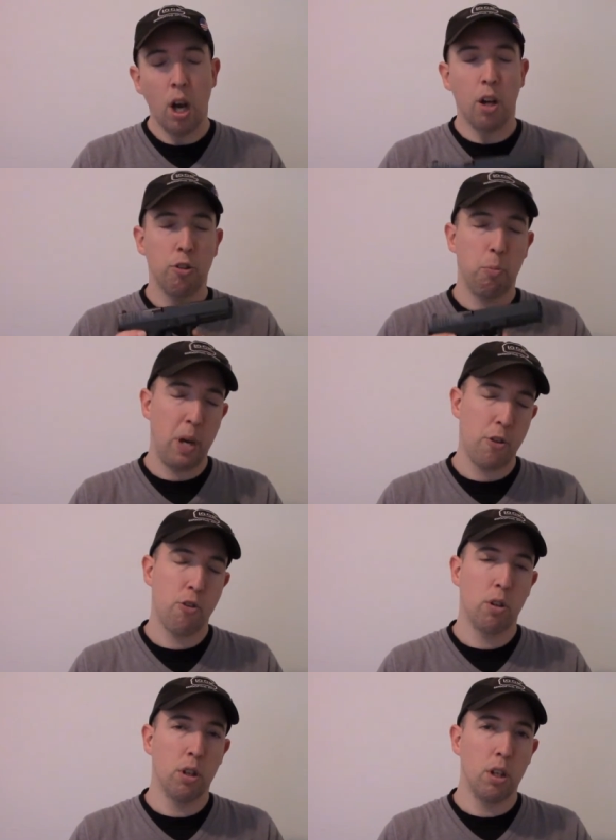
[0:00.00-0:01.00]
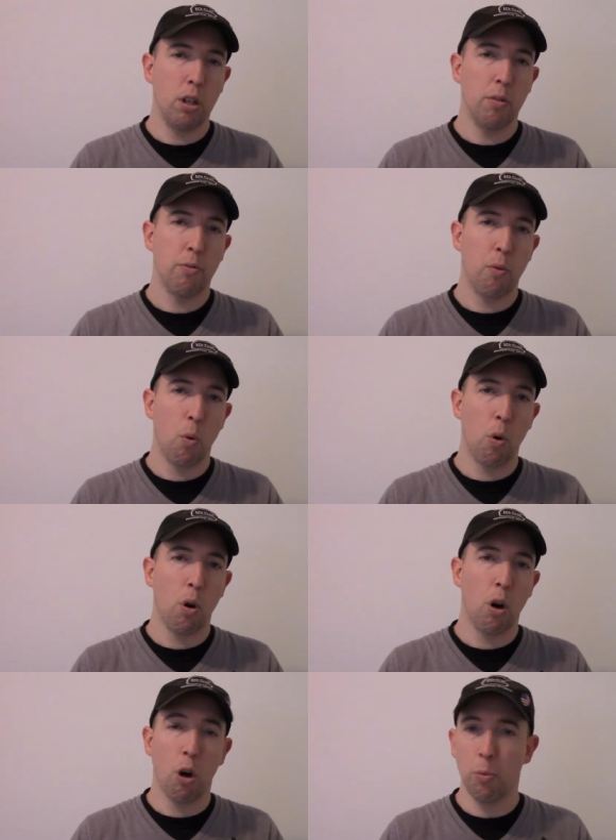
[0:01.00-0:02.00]
especially
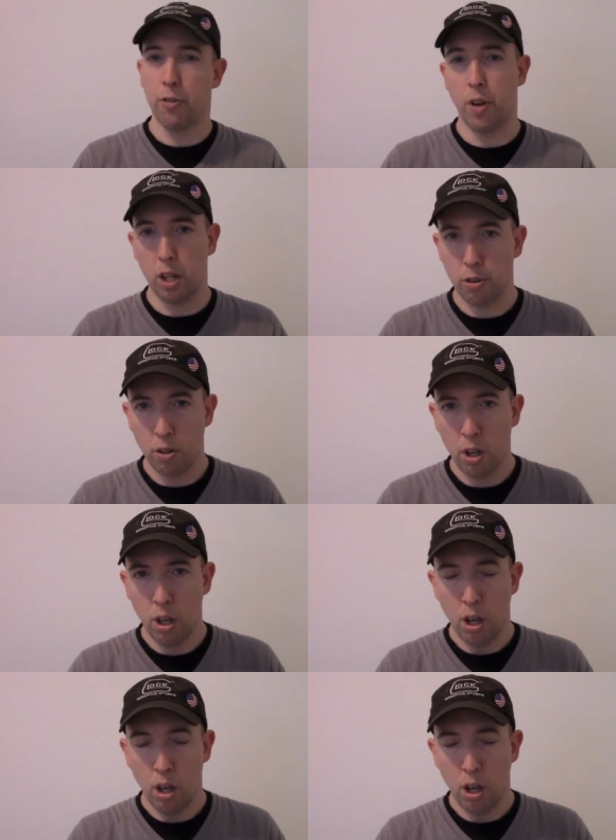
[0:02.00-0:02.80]
for home defense.